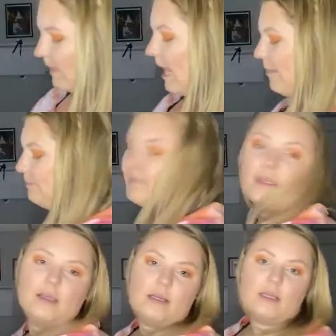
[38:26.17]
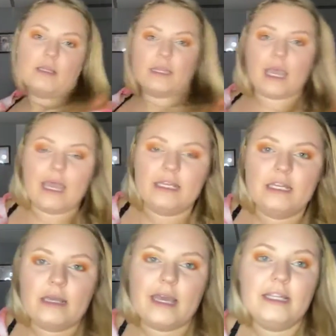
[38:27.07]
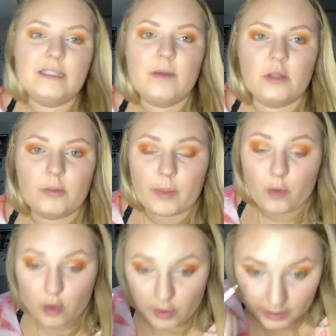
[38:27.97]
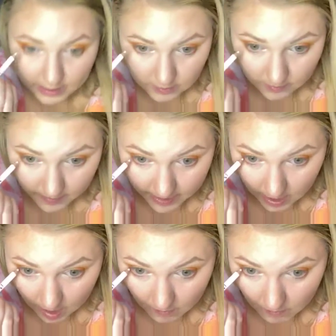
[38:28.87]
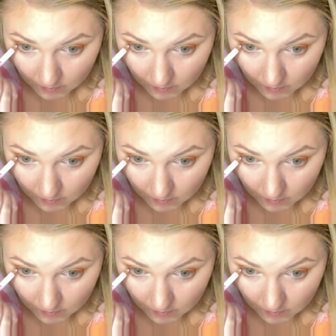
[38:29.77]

Yeah. Like I need to be a little bit more organized with my makeup.